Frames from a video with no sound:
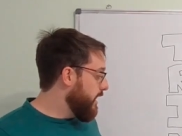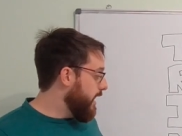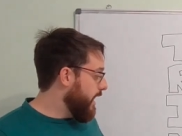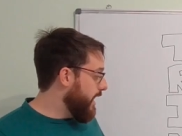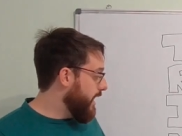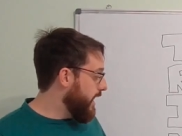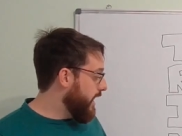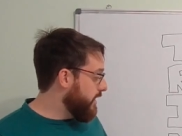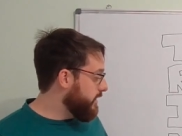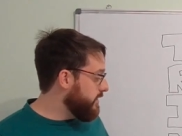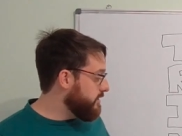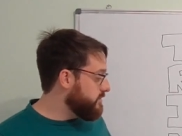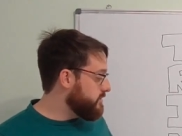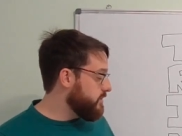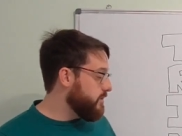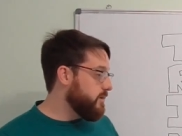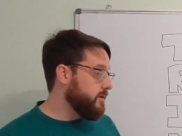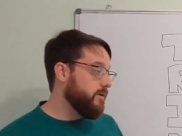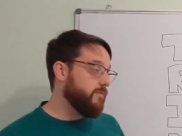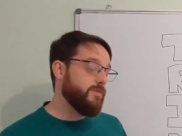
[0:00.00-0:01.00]
And in
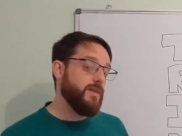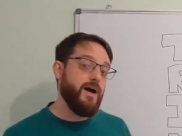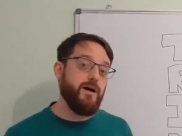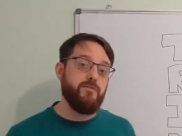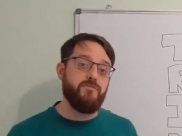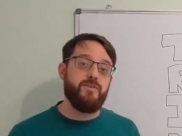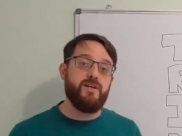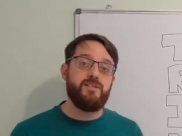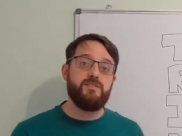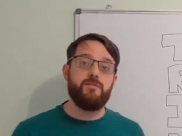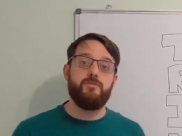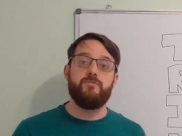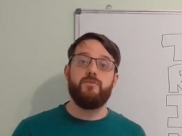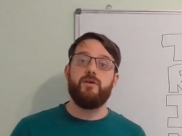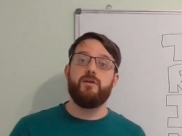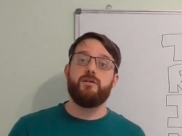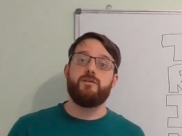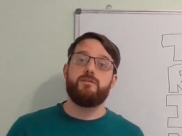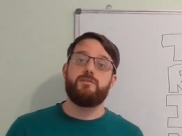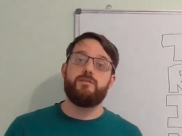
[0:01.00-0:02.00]
turn on that faster
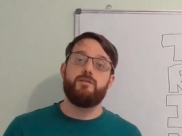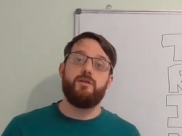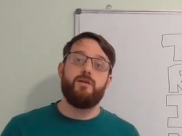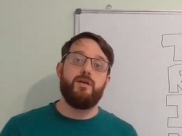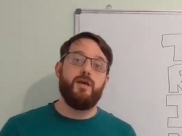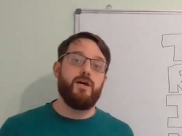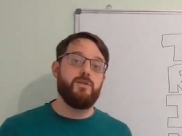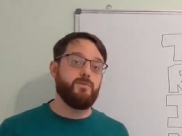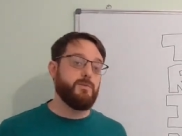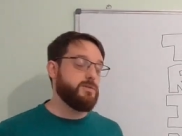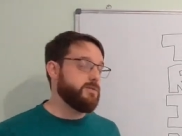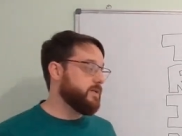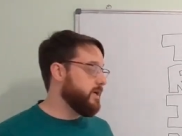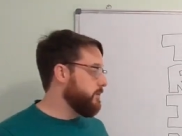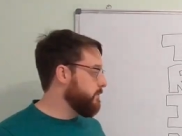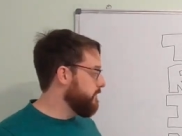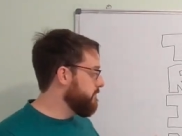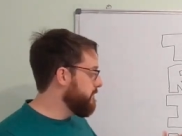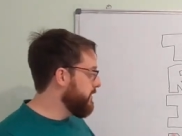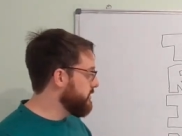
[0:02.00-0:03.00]
fix, as we
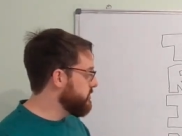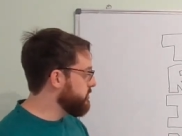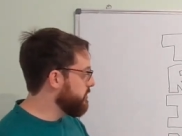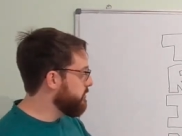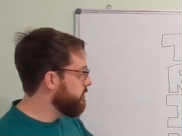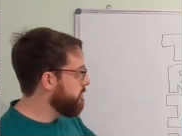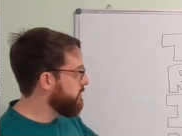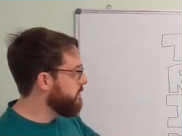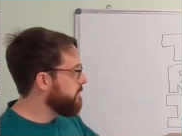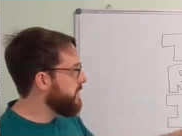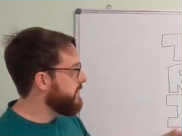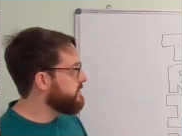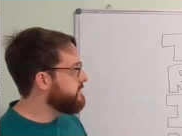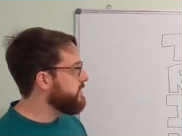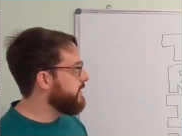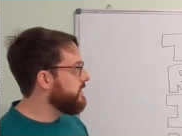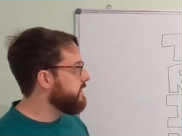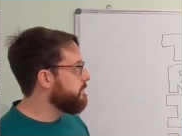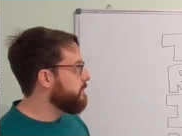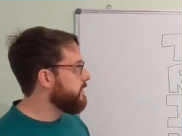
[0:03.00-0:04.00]
said, we've mentioned on the
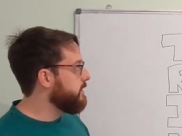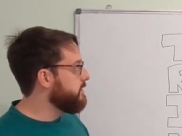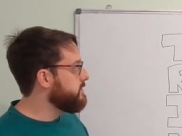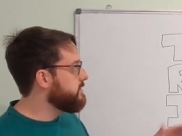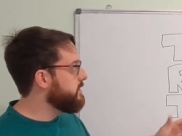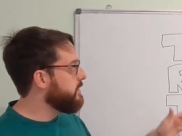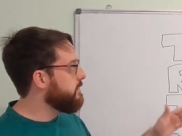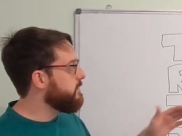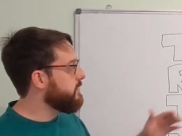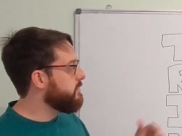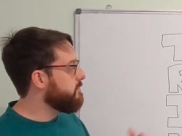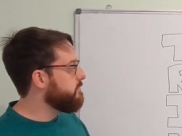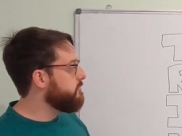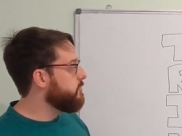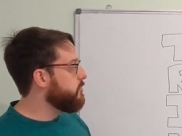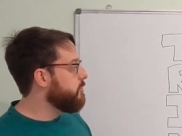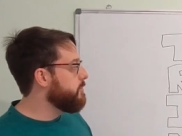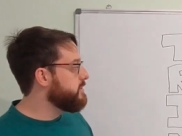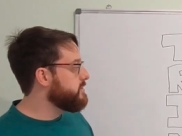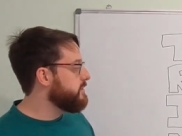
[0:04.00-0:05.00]
maintainability and the
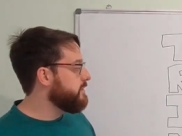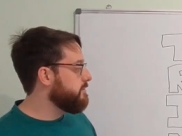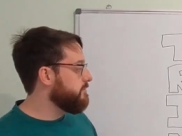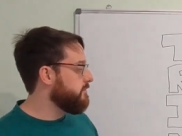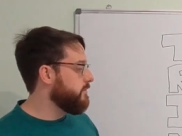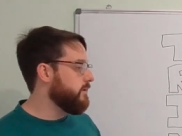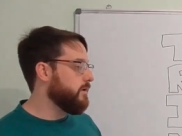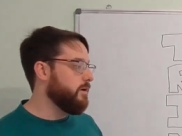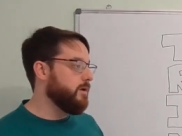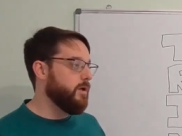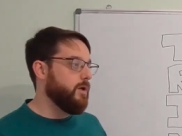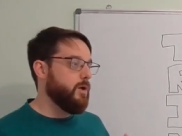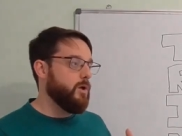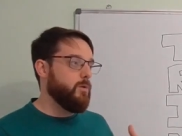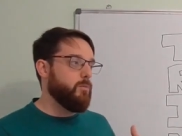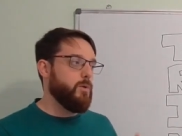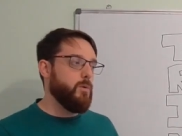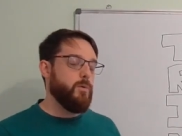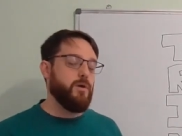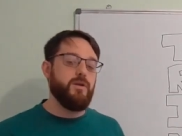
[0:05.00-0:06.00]
informative that
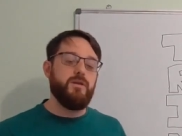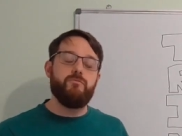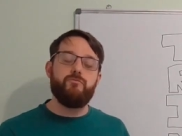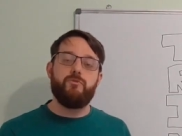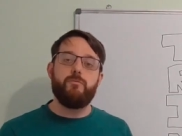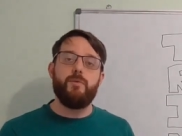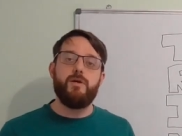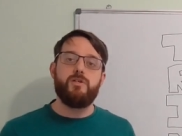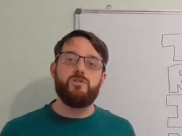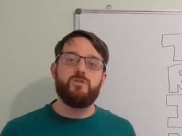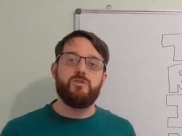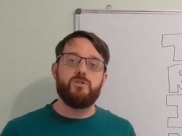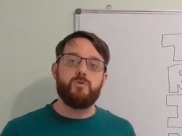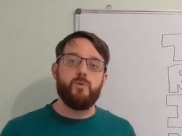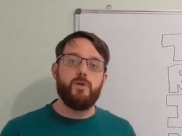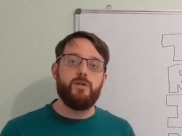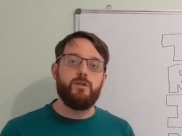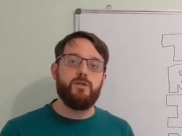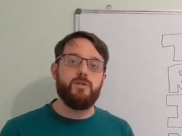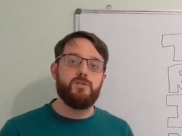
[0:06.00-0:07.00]
we want information as
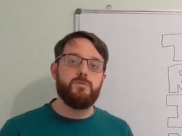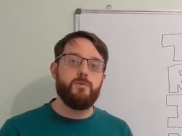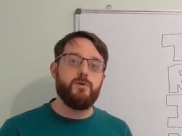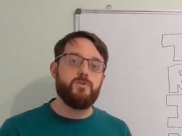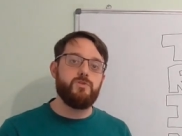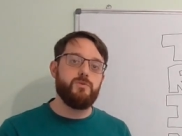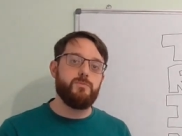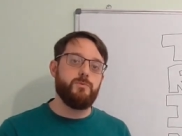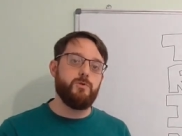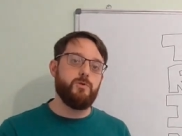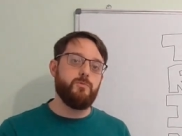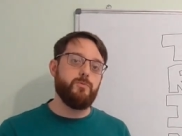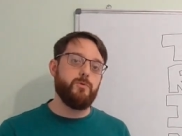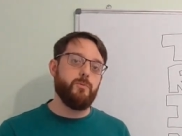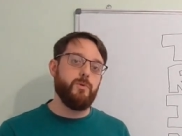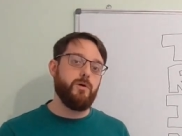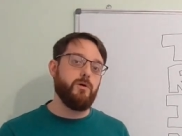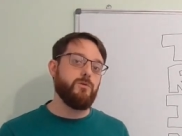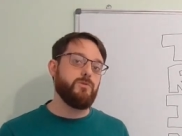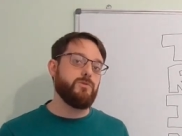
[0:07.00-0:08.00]
quickly as possible,
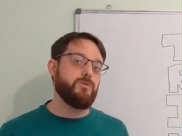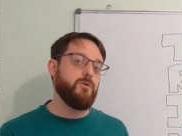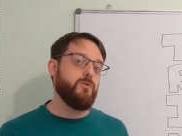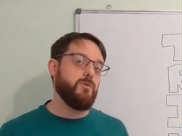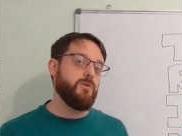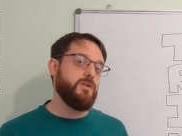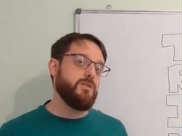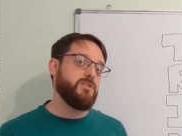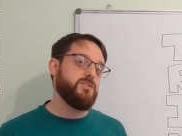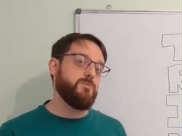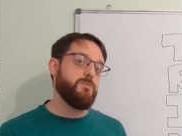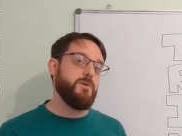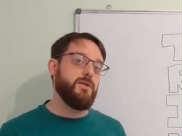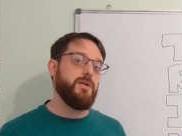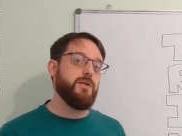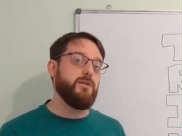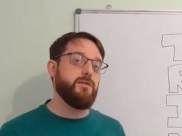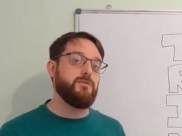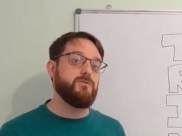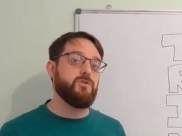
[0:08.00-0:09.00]
but we also need
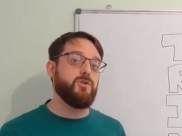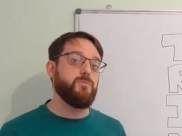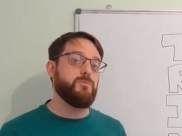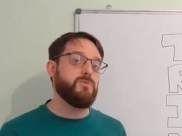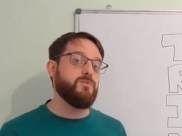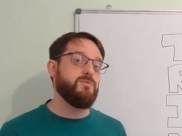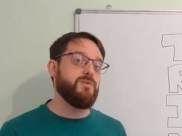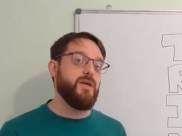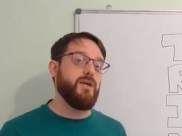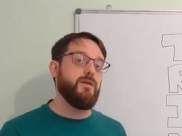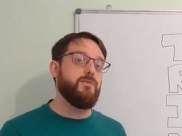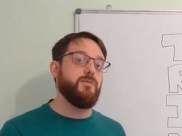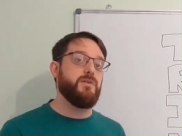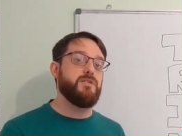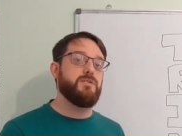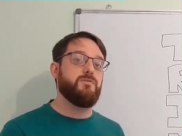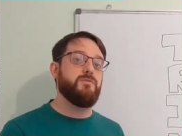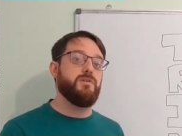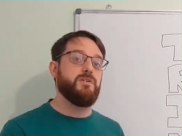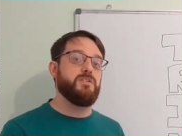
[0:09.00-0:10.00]
speed in terms of getting
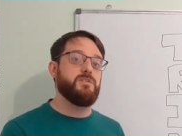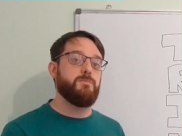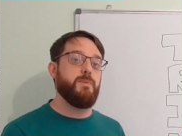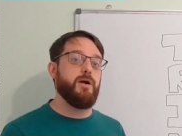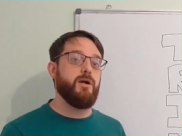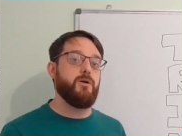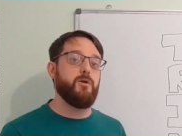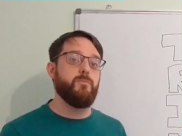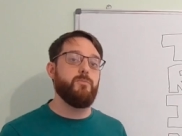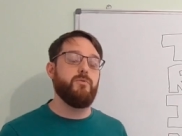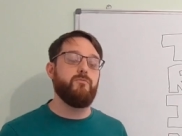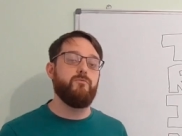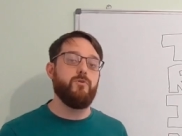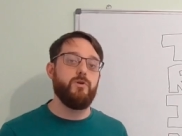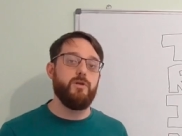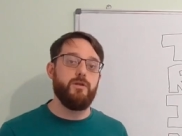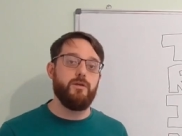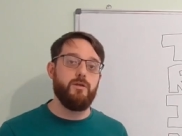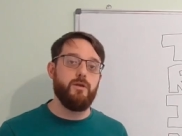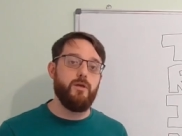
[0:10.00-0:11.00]
these things back up and
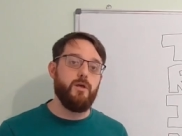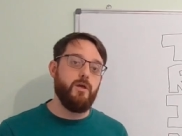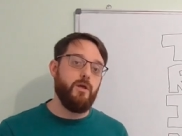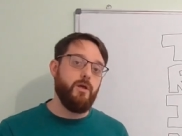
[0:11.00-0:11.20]
running.